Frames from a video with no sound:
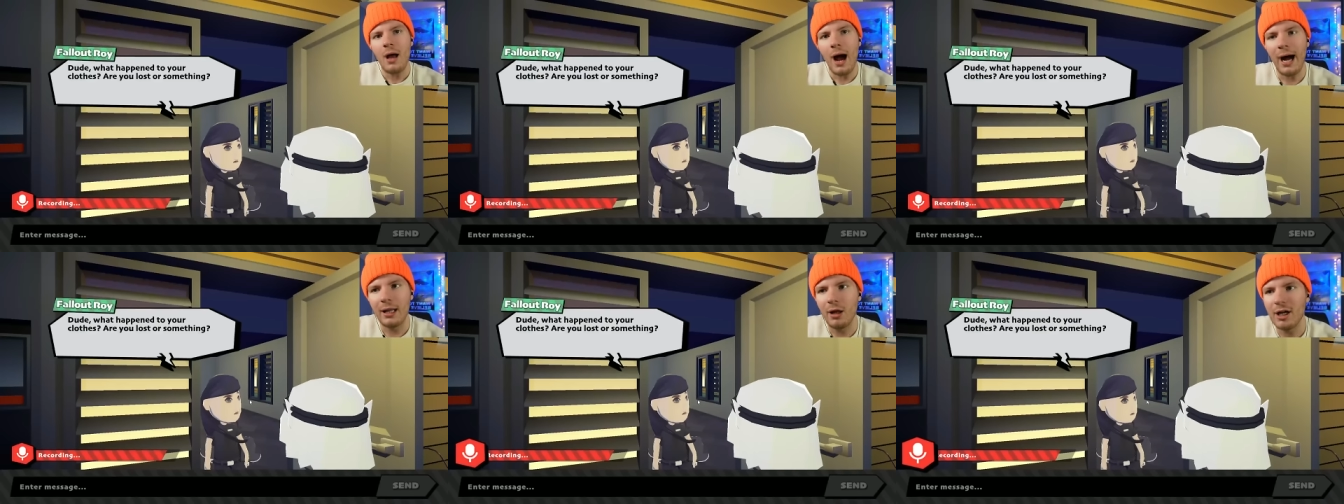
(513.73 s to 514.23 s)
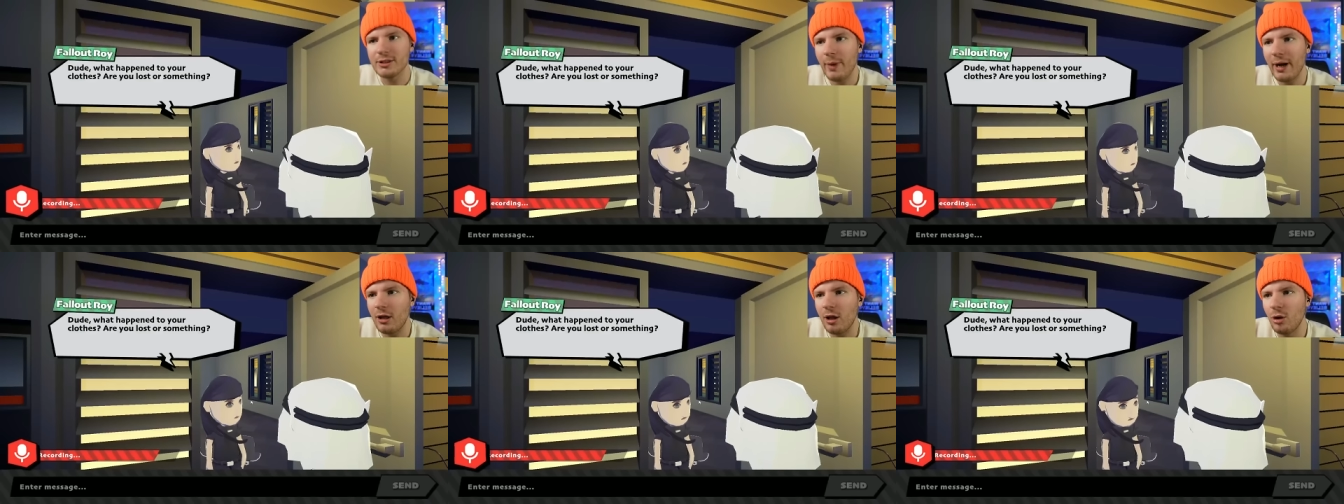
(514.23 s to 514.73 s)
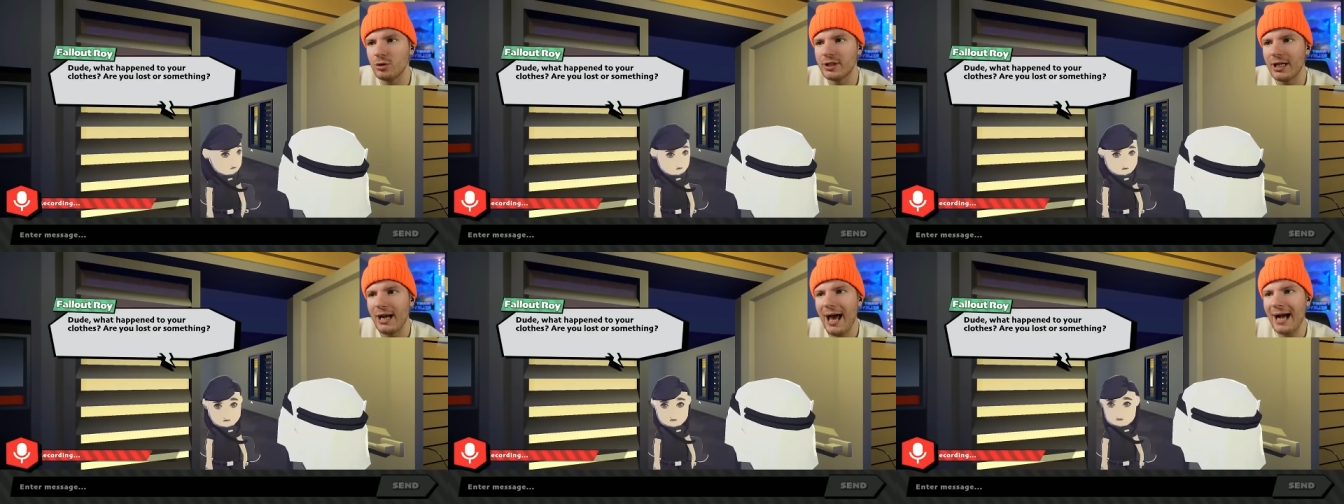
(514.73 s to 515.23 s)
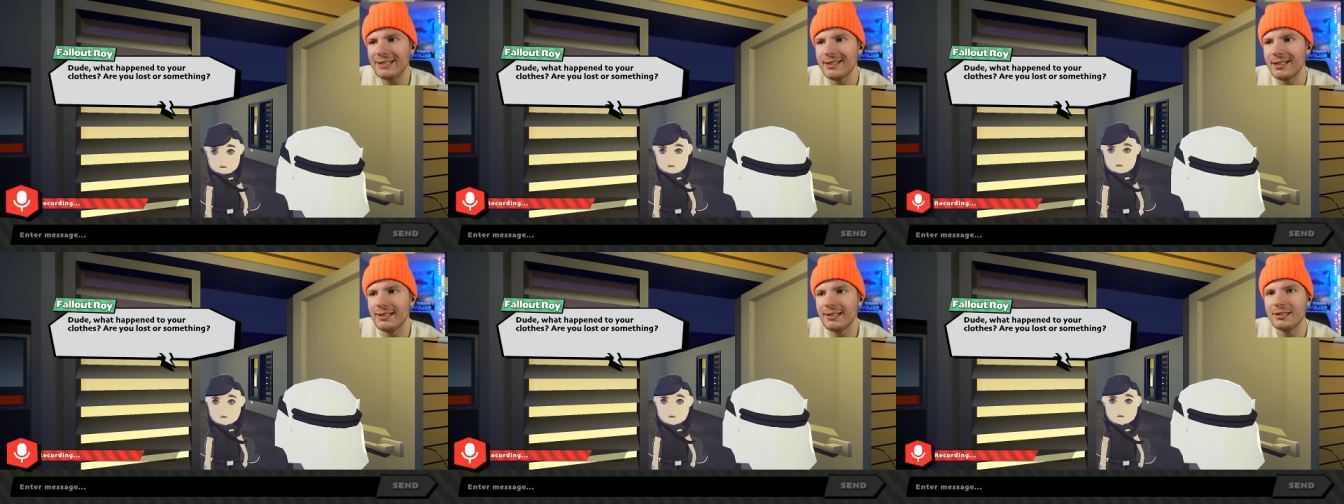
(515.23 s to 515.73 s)
I lost my clothes in an
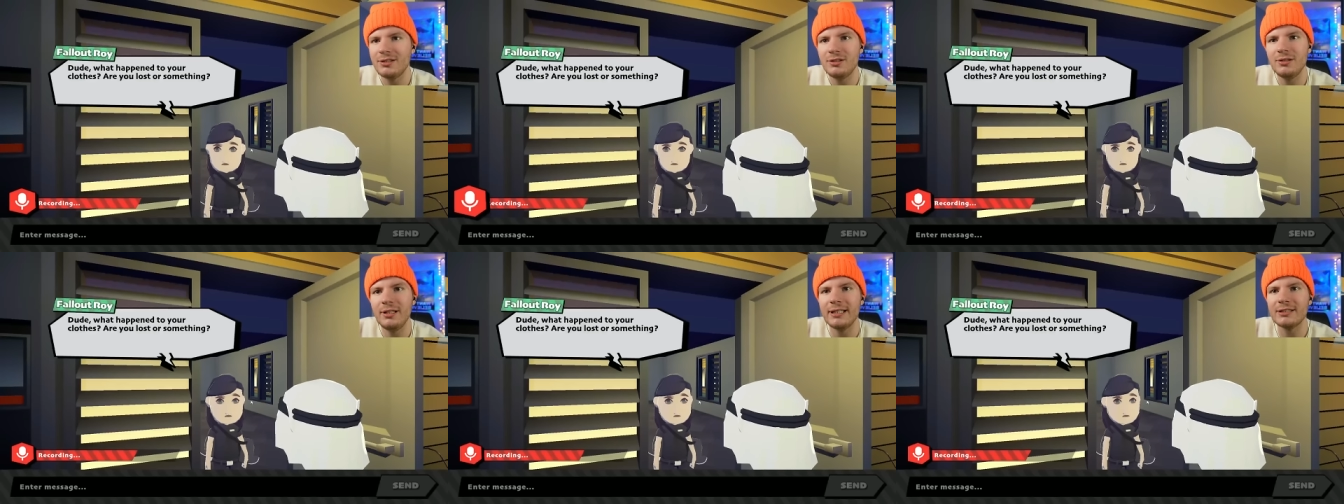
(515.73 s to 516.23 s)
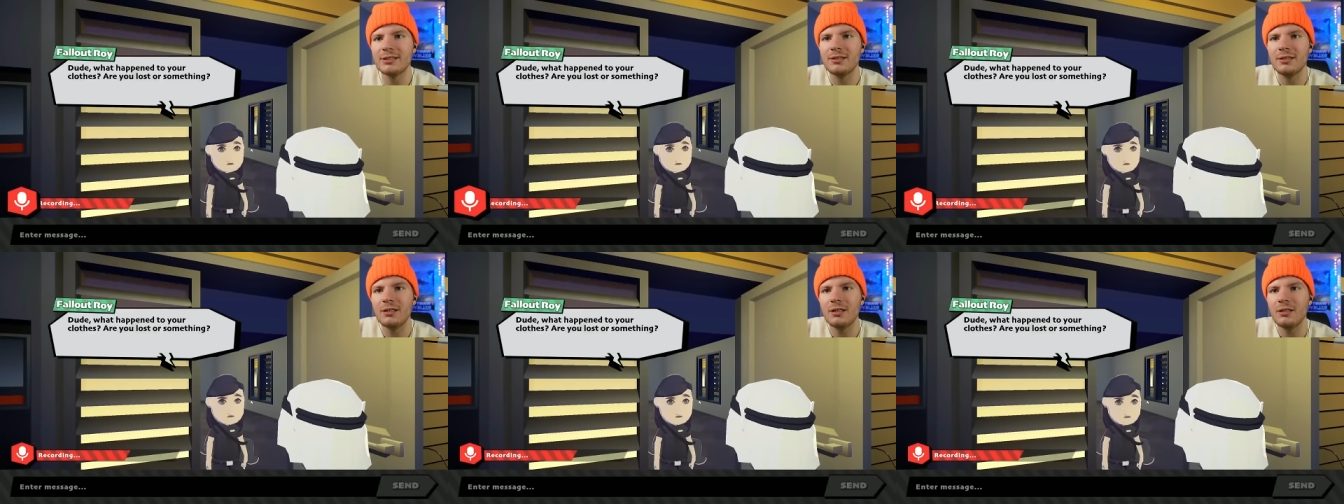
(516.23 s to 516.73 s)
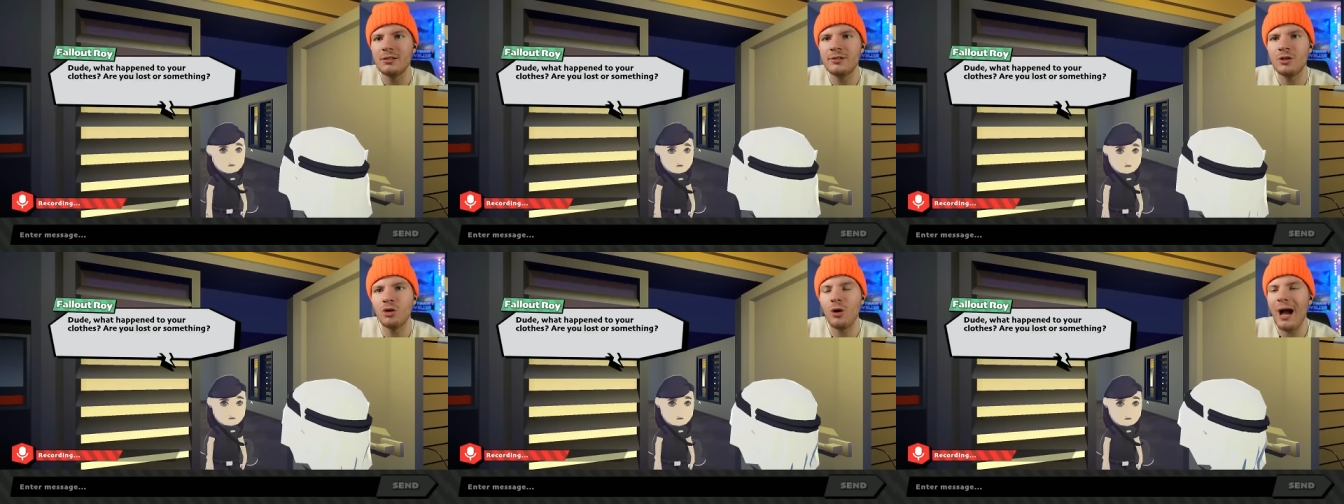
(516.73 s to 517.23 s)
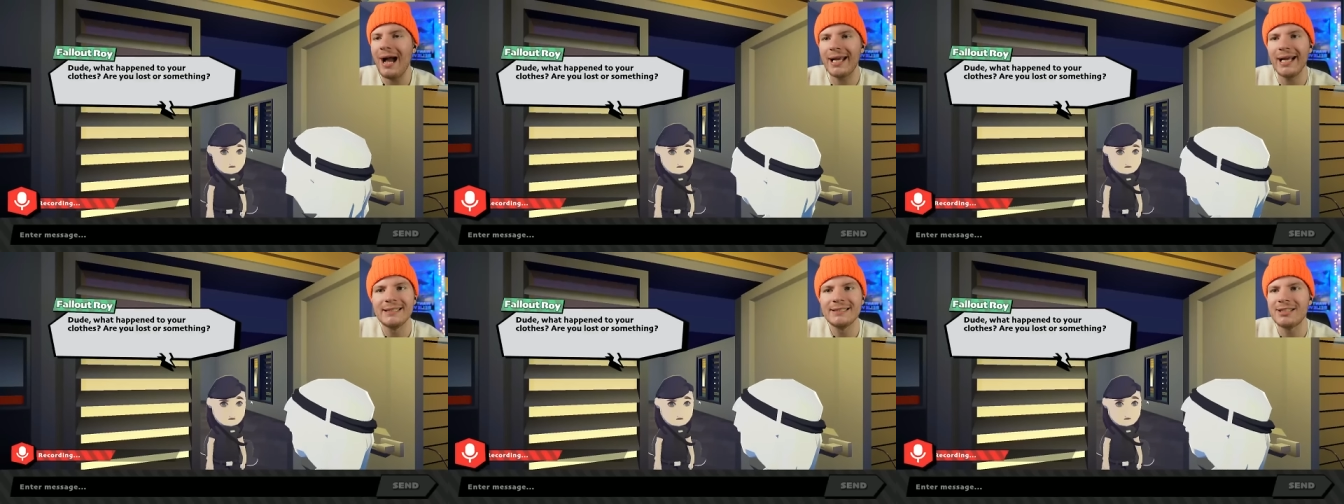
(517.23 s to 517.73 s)
accident. This this
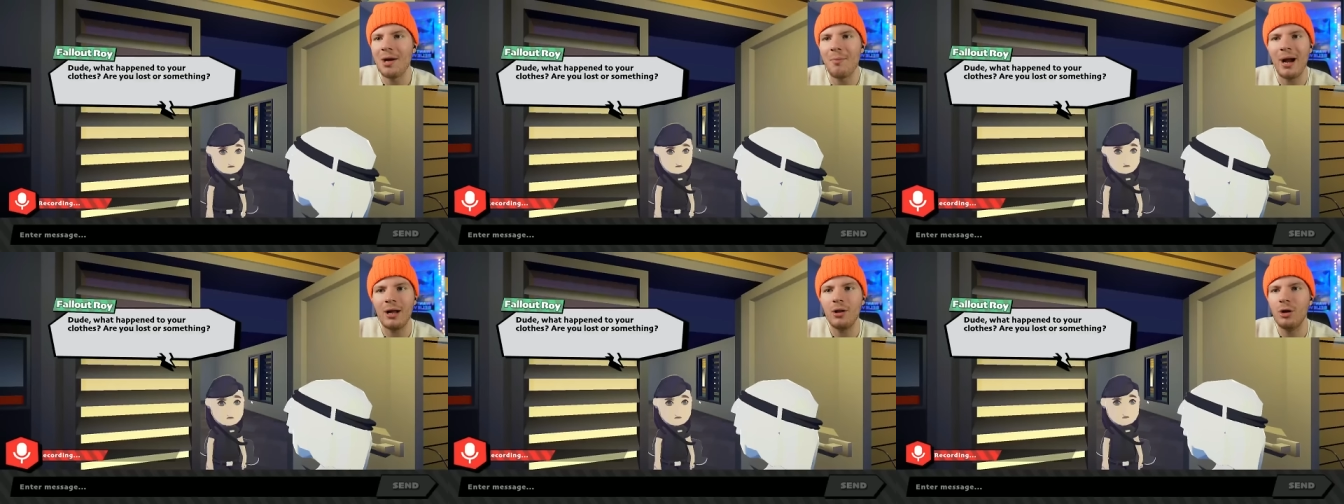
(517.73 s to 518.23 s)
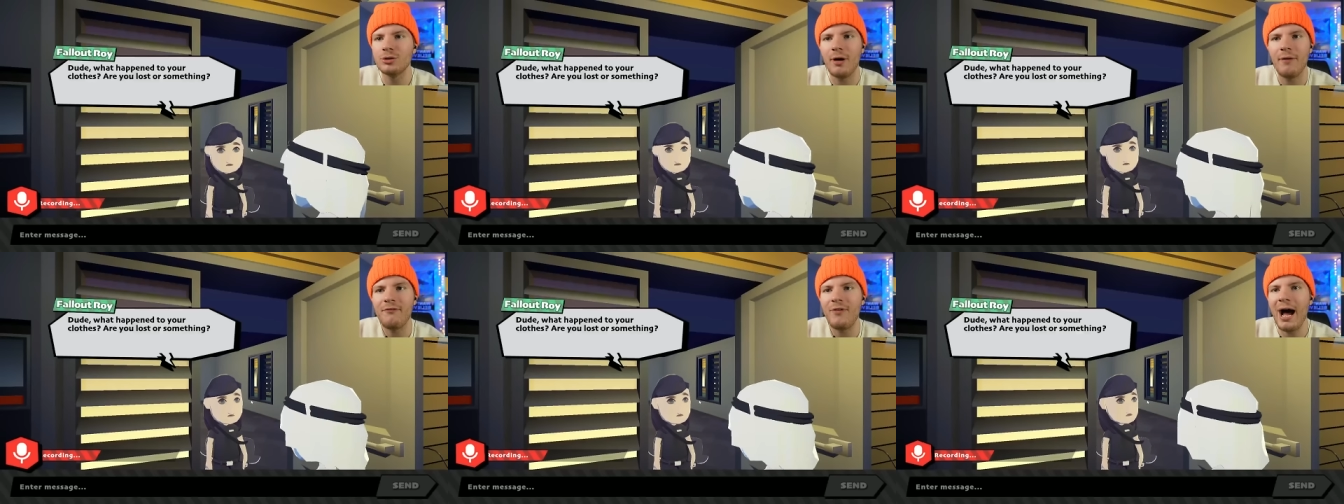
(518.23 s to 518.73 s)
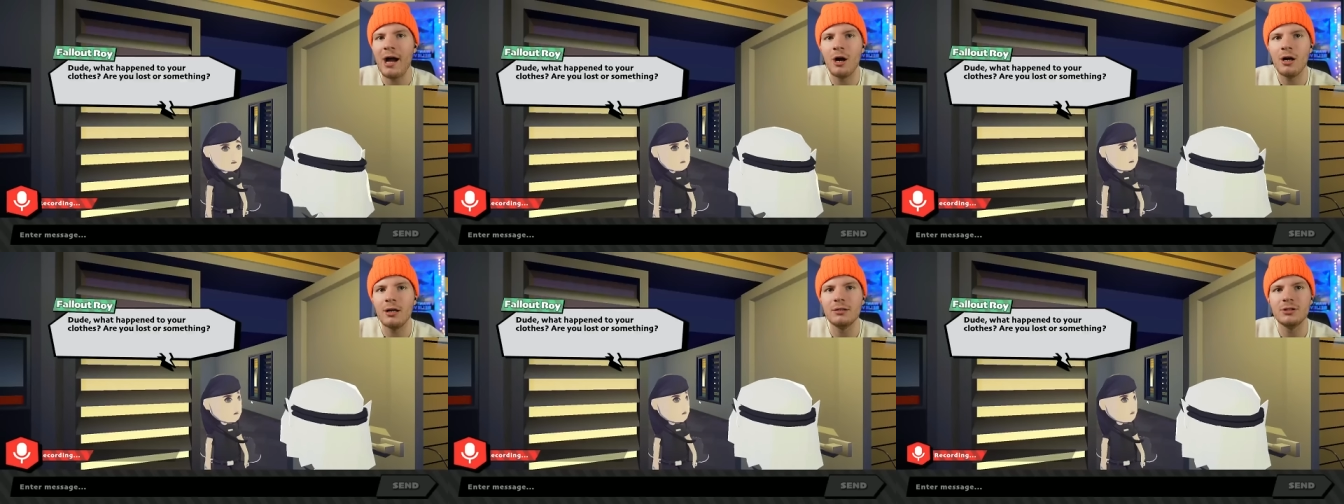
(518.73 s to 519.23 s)
crackhead set my clothes on fire.